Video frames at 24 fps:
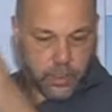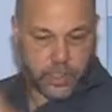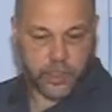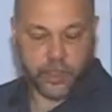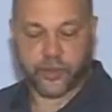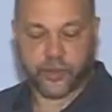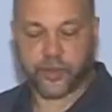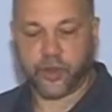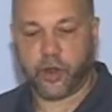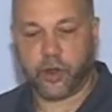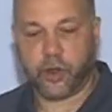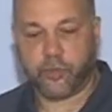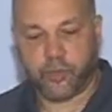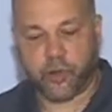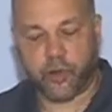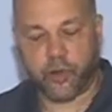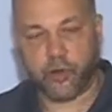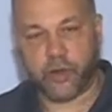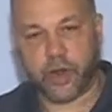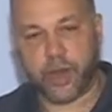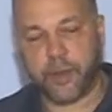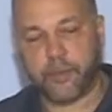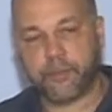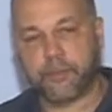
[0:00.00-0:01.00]
in the third
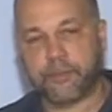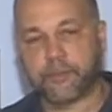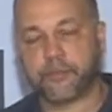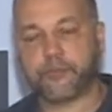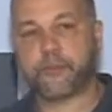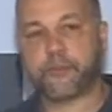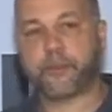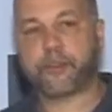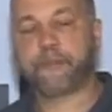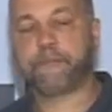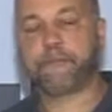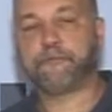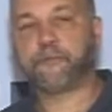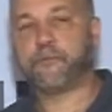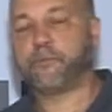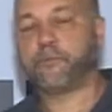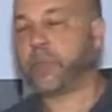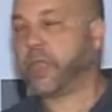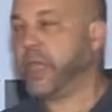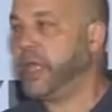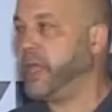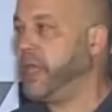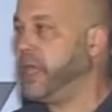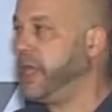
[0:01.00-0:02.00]
program.
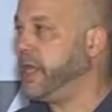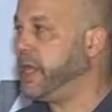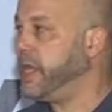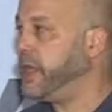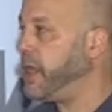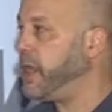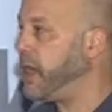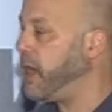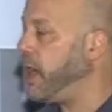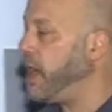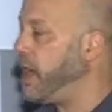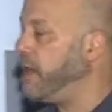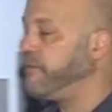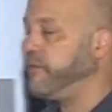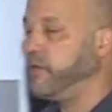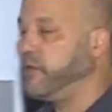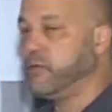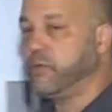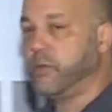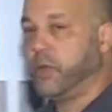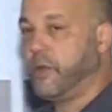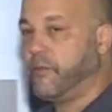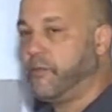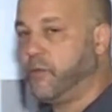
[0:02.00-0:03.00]
If
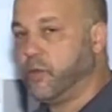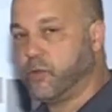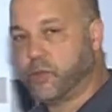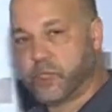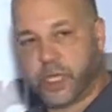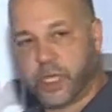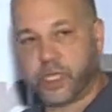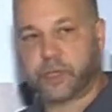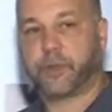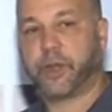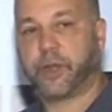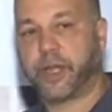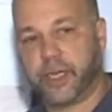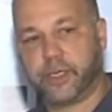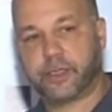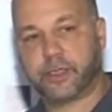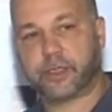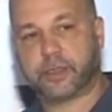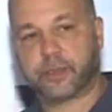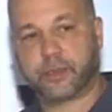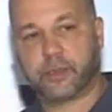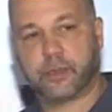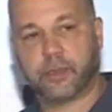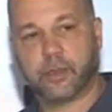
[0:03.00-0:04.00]
you change
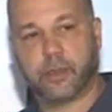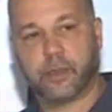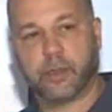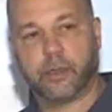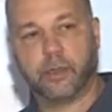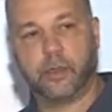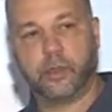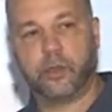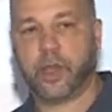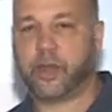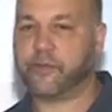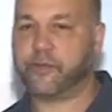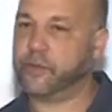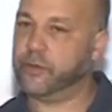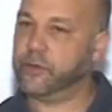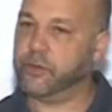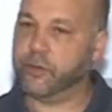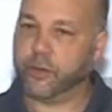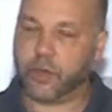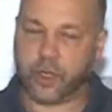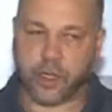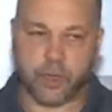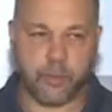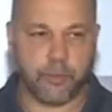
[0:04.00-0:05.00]
plates, you have to
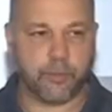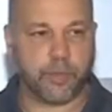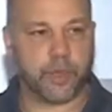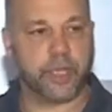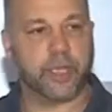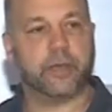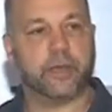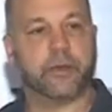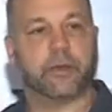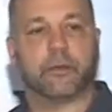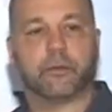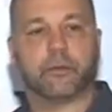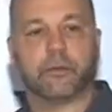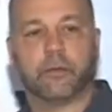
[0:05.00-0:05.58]
do a complete